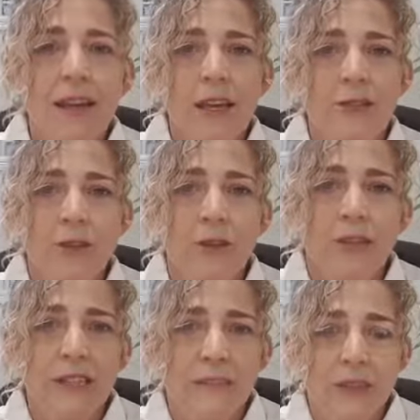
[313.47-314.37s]
If you're
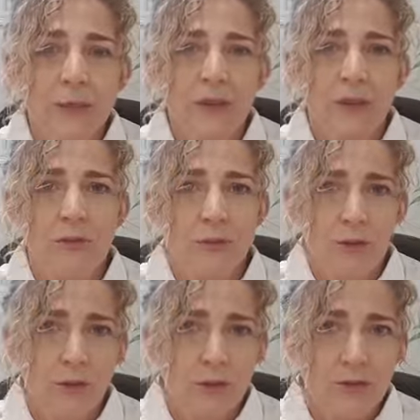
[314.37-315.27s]
living with
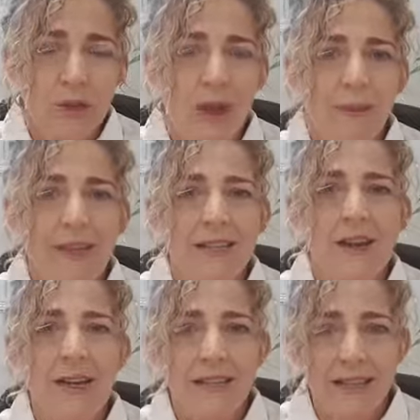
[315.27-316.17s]
long-term
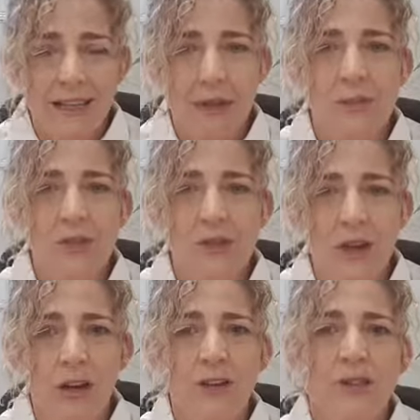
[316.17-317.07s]
anxiety and it comes and
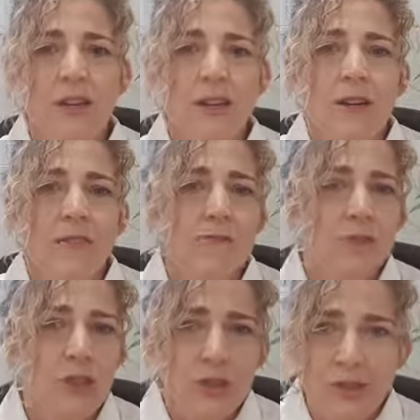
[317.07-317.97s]
goes,
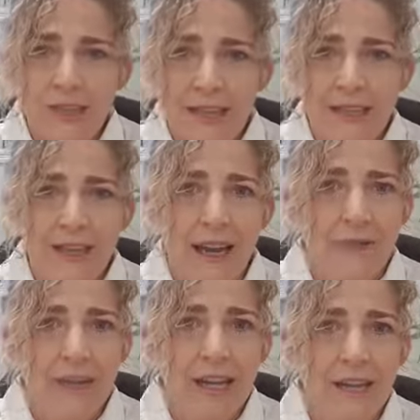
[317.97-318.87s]
reduce down your
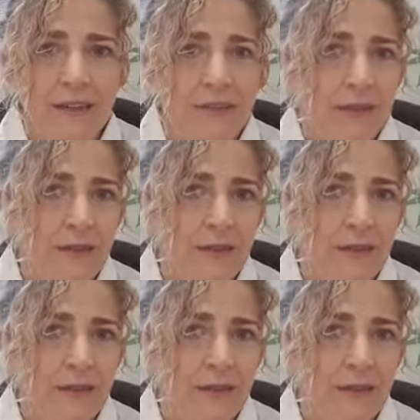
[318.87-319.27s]
caffeine.